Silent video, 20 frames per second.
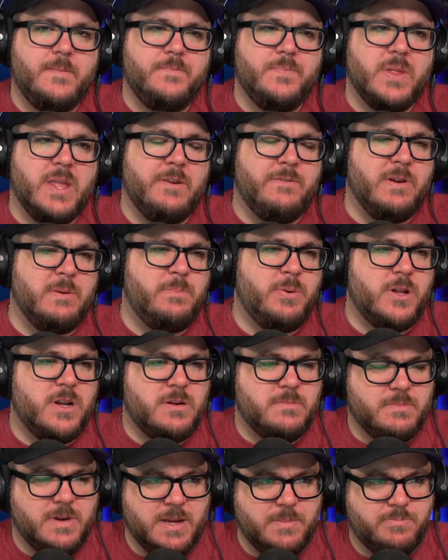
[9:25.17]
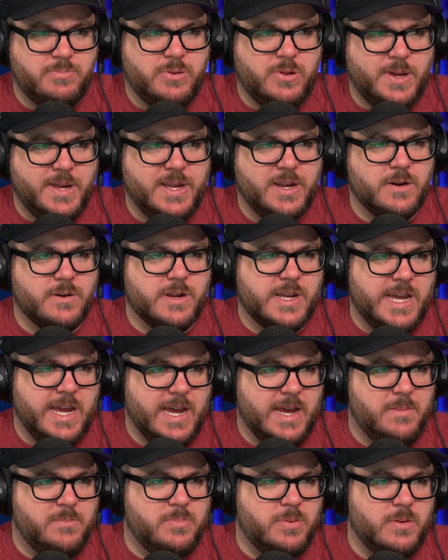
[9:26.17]
if I put on my player
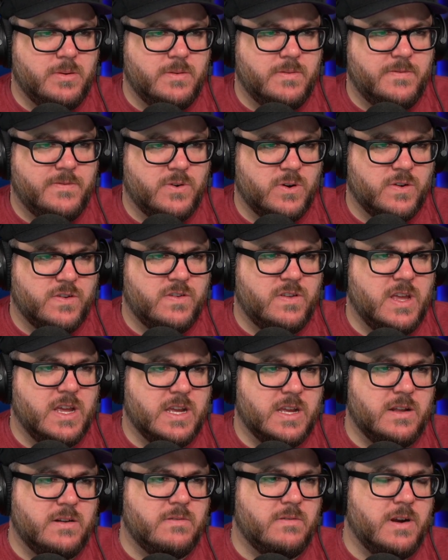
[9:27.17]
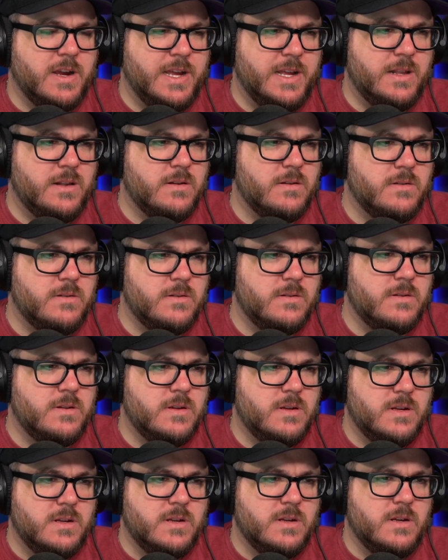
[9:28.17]
cap for a second, right?
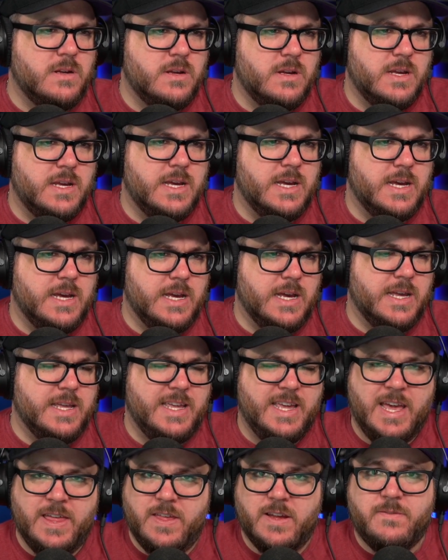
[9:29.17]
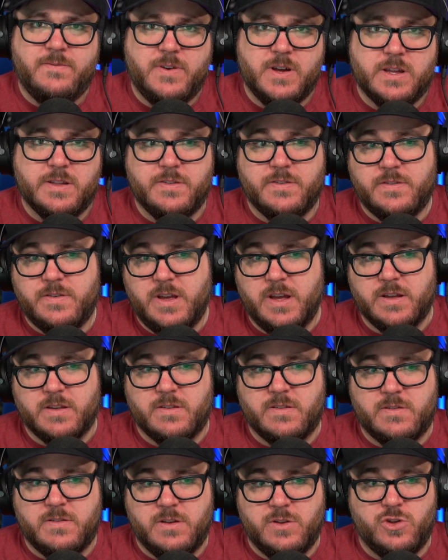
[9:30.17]
Yeah, that fucking
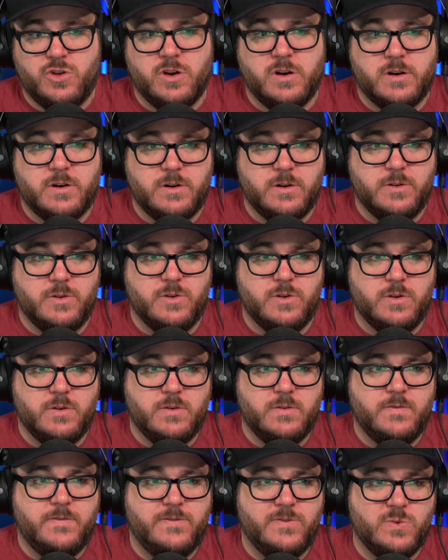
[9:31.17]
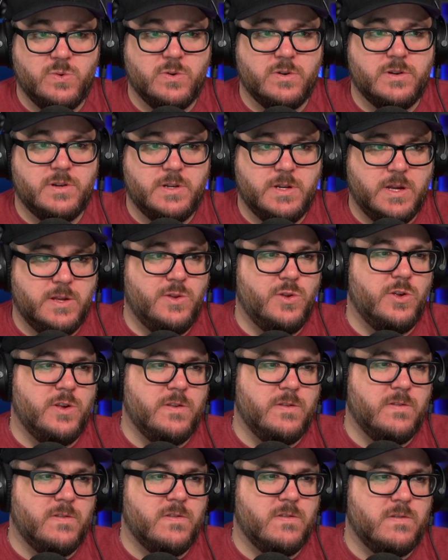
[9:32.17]
sucks to charge for
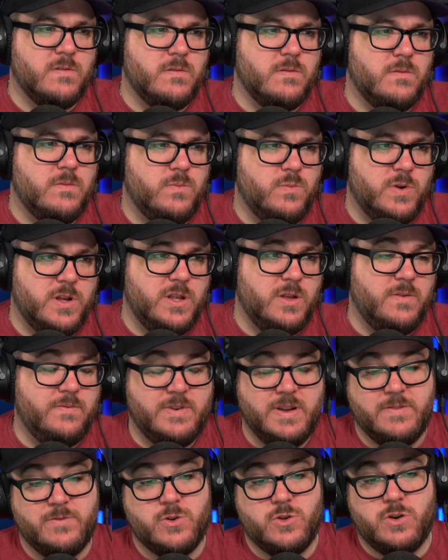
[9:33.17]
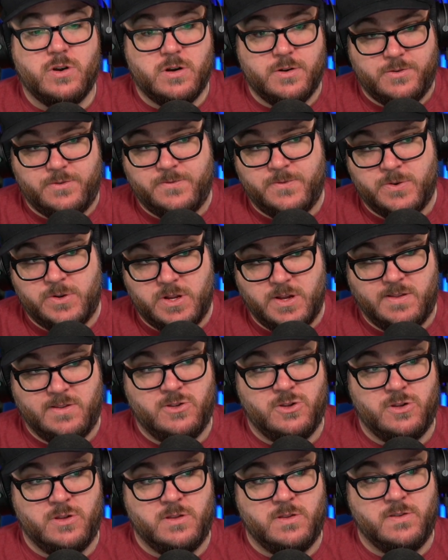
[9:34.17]
dungeons when you've never charged for
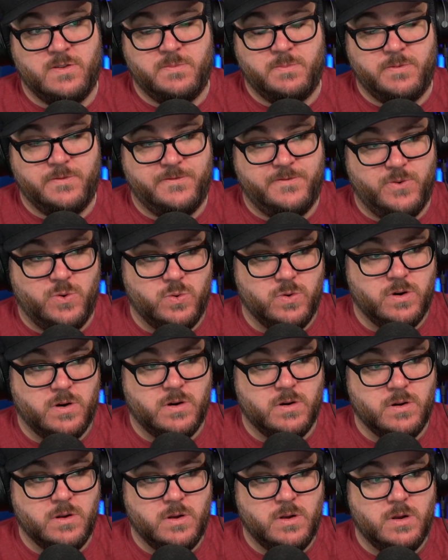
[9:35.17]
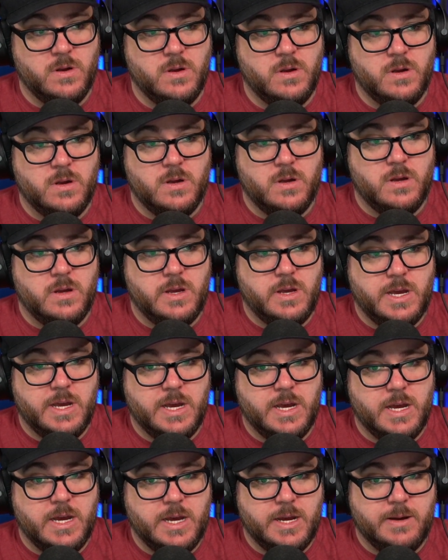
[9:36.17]
dungeons before.
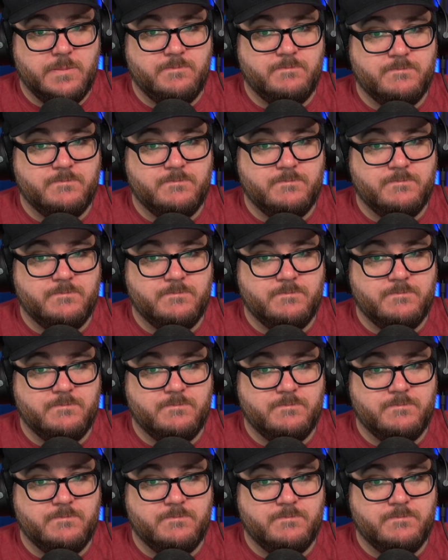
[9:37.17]
And